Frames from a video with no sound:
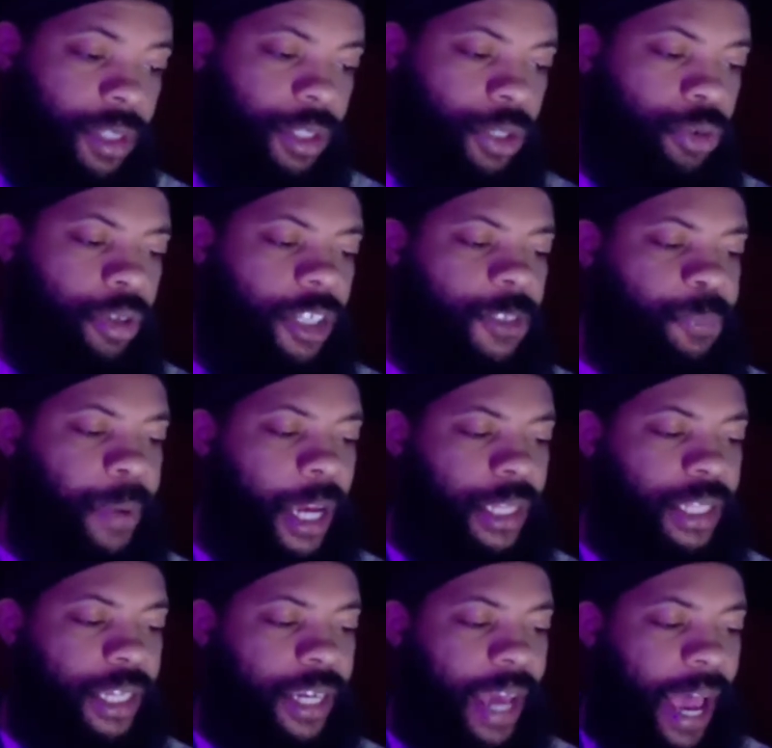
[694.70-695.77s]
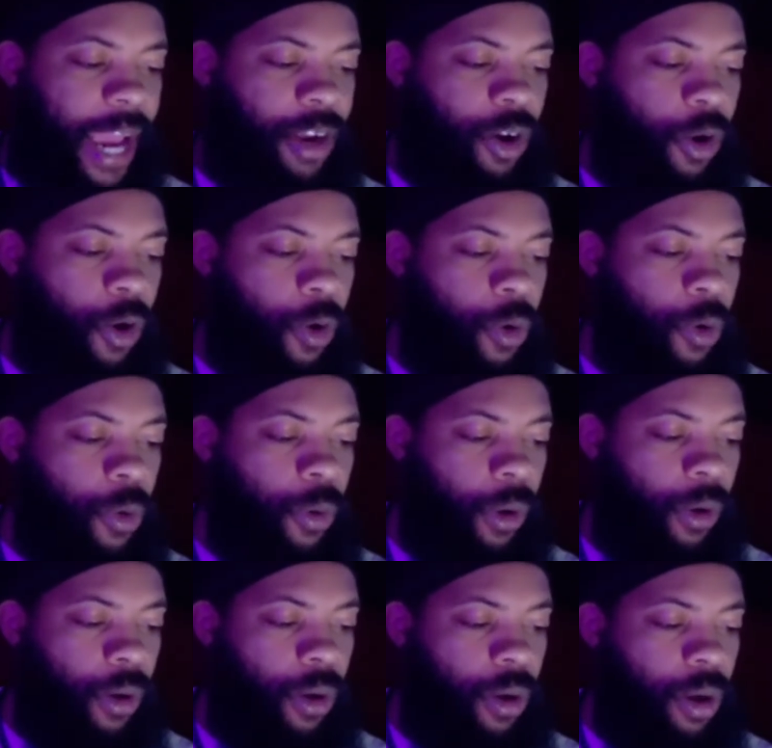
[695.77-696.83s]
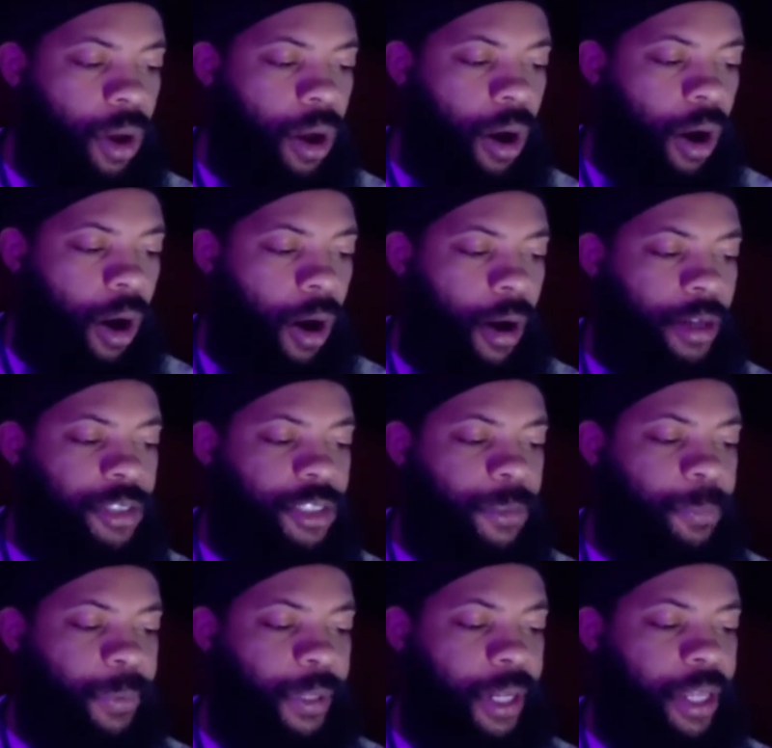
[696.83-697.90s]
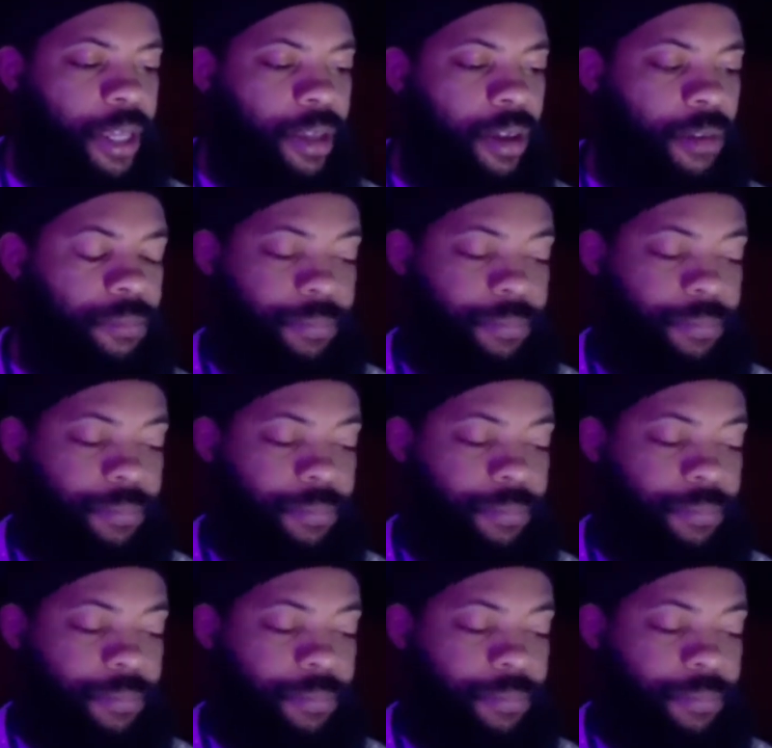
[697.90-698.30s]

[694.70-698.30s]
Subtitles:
You'd expect the guy to hold on to plenty.